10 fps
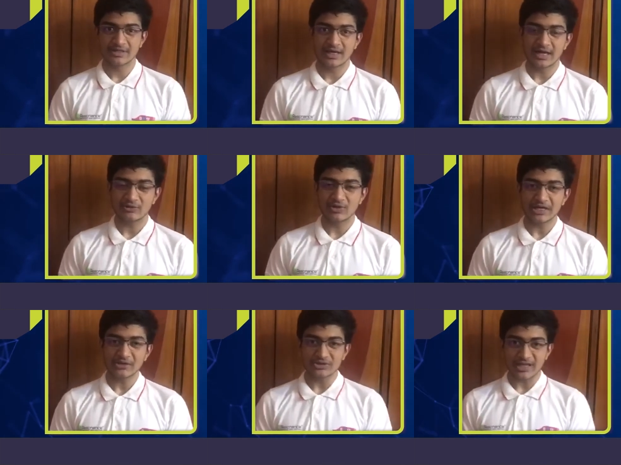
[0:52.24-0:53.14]
I would
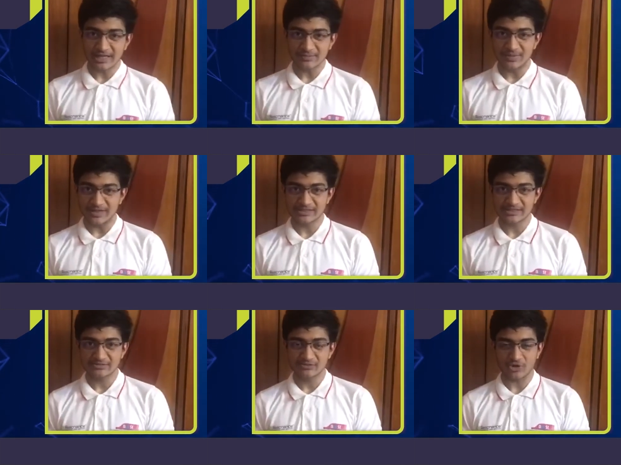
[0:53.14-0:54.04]
like to thank
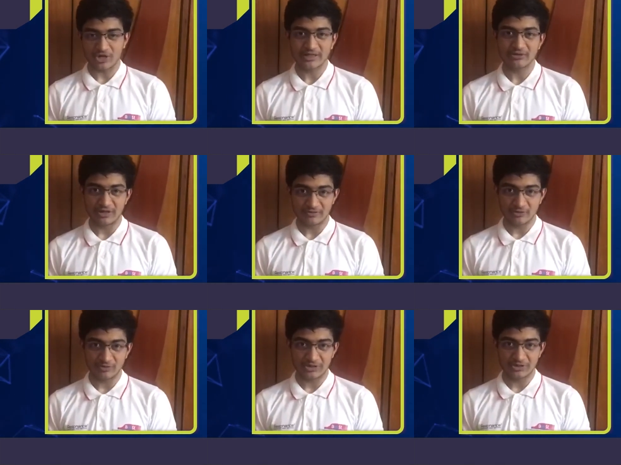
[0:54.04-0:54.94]
BASE for all they've done for
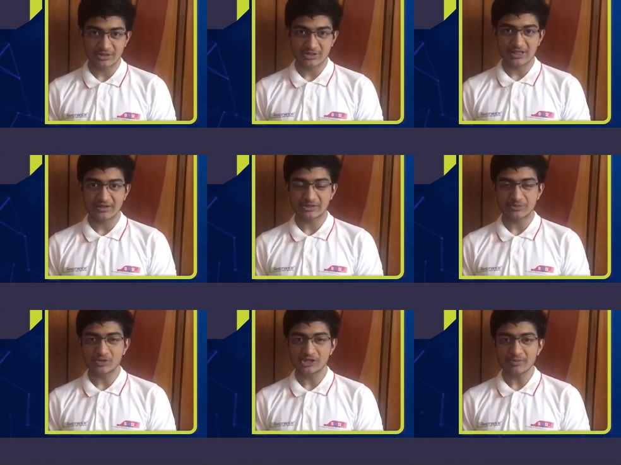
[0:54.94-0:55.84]
me. They have
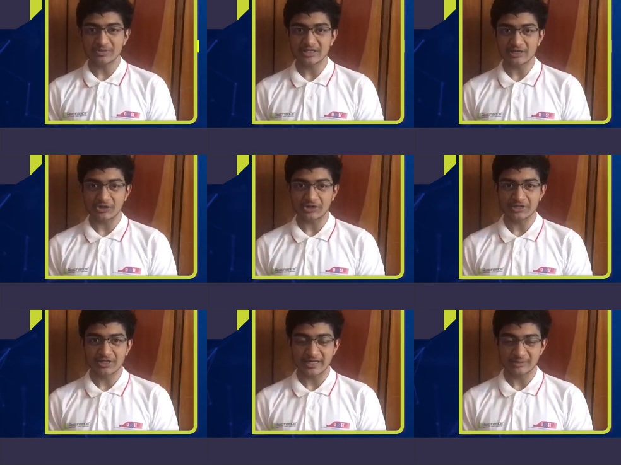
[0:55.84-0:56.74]
supported me a lot,
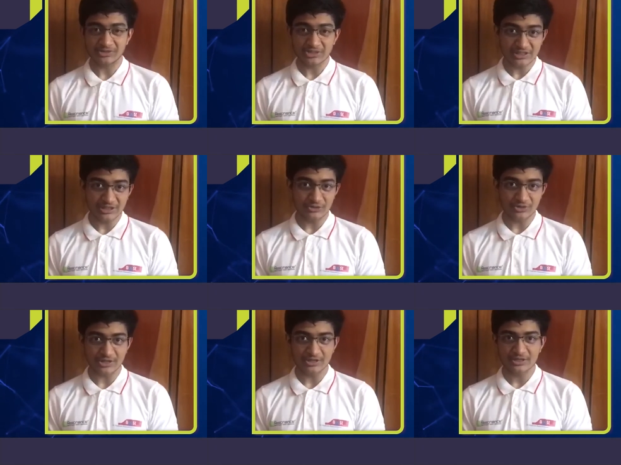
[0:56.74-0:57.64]
especially
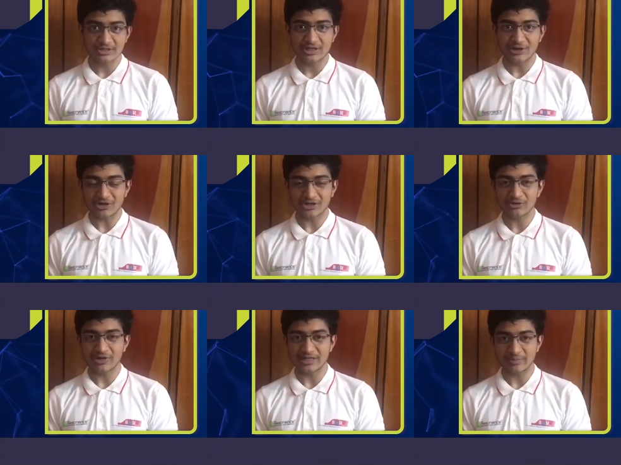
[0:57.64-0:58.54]
during the
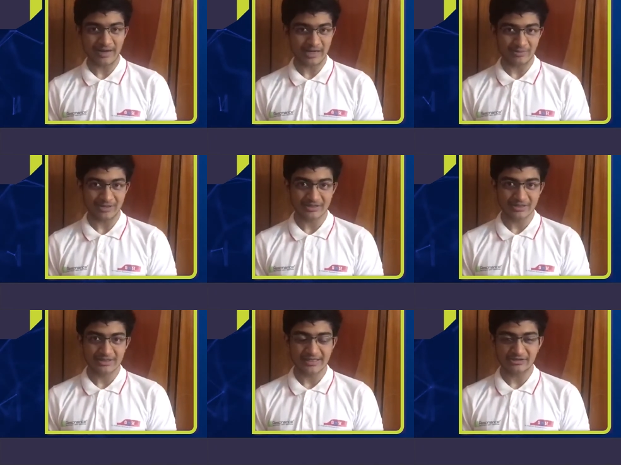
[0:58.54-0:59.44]
lockdown and the pandemic,
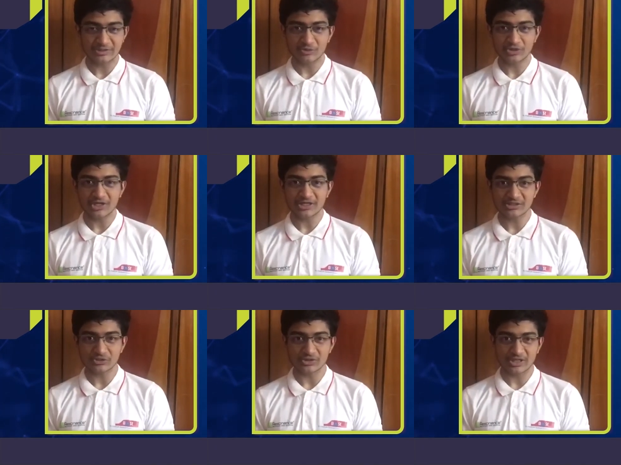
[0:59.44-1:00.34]
they have supported
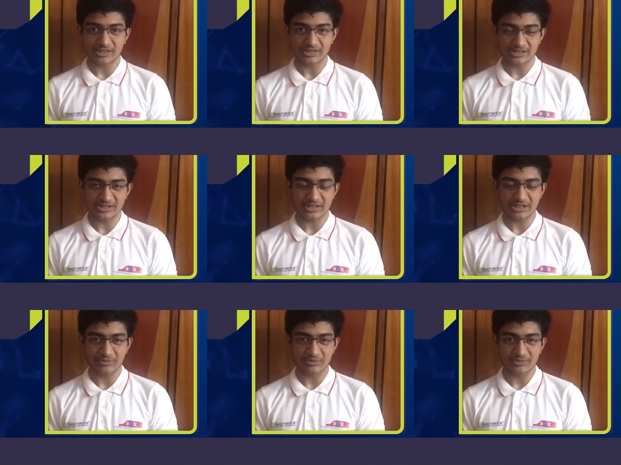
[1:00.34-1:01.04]
us through their distance learning